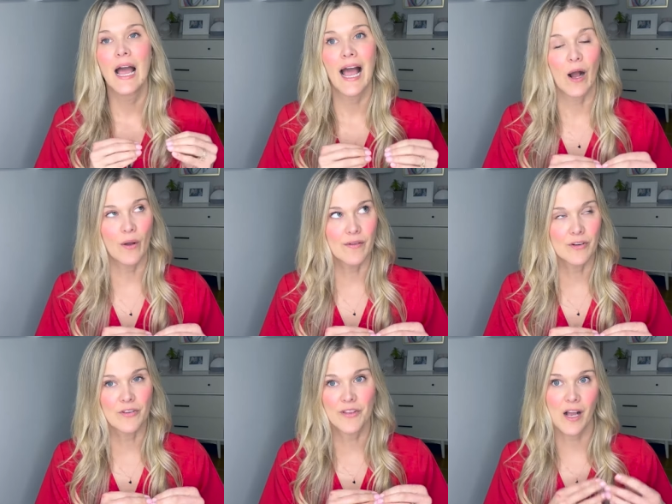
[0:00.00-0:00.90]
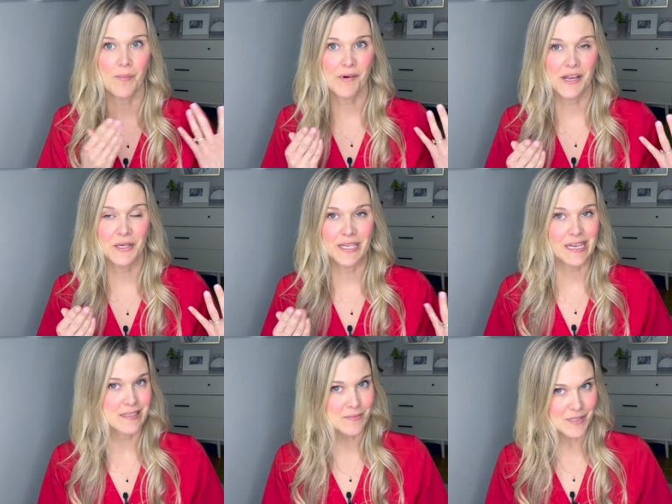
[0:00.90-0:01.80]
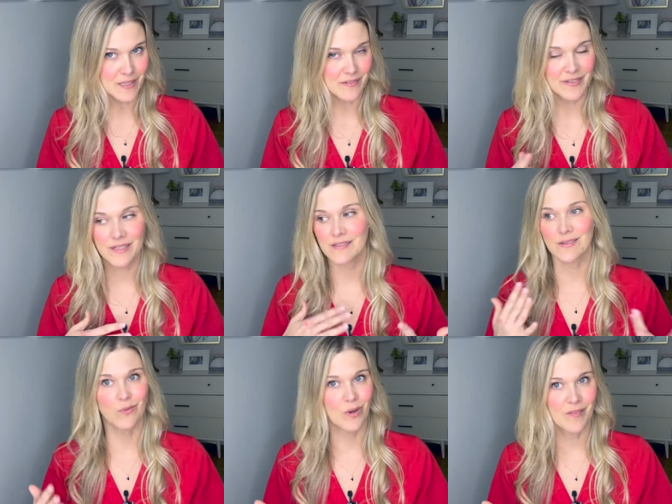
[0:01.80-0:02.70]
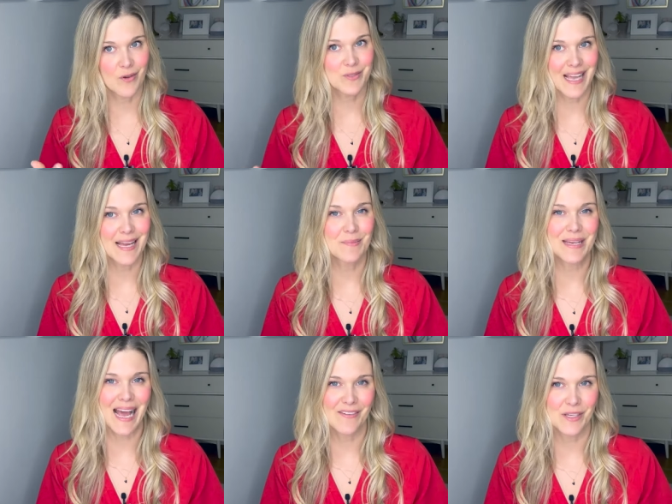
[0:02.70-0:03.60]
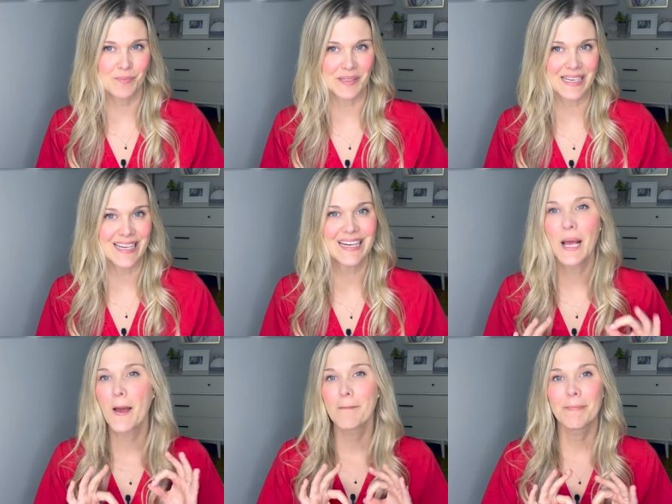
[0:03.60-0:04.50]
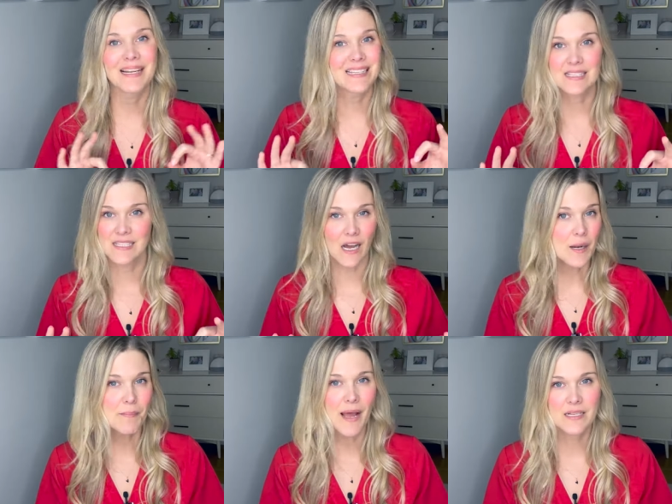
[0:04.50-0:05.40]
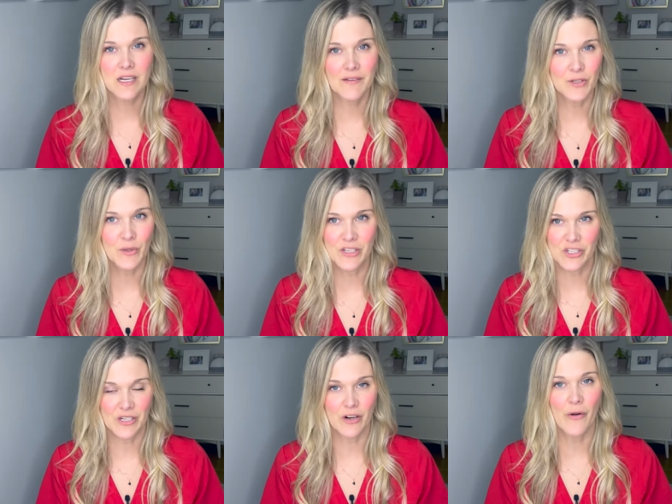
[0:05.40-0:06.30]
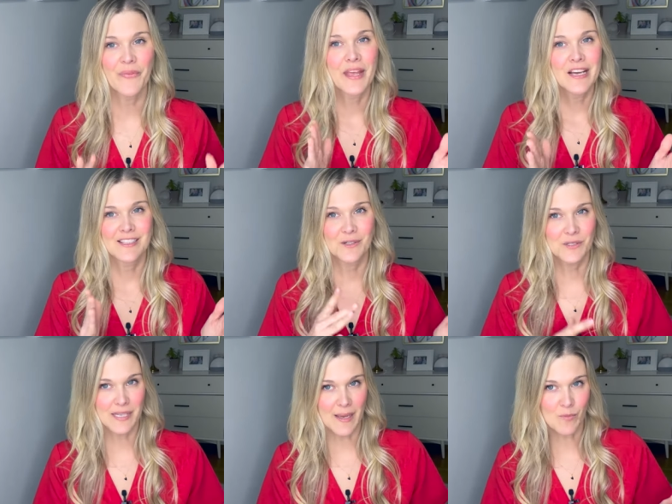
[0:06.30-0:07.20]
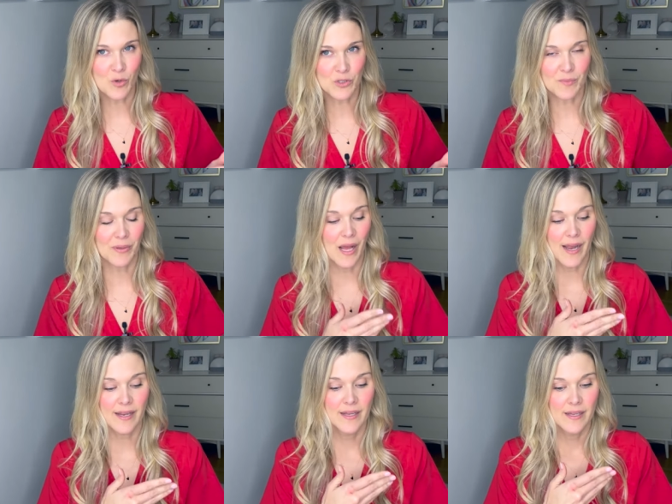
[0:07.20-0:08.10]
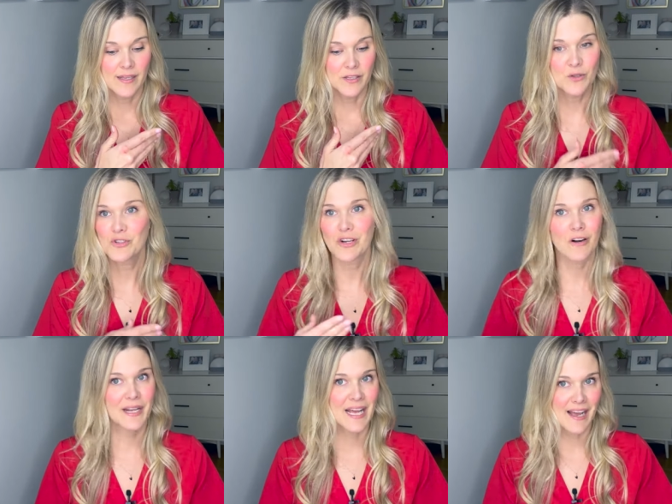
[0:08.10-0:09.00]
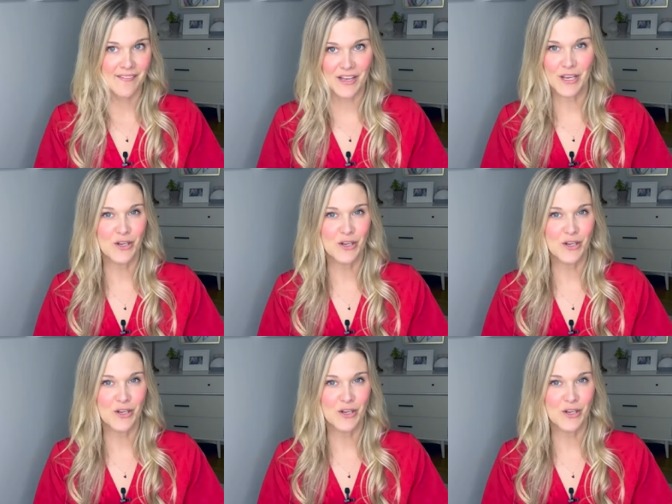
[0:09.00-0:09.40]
However, the copper IUD has some side effects, and one of those can be heavy bleeding, but it does not impact ovulation at all. So, same rules apply you should already have a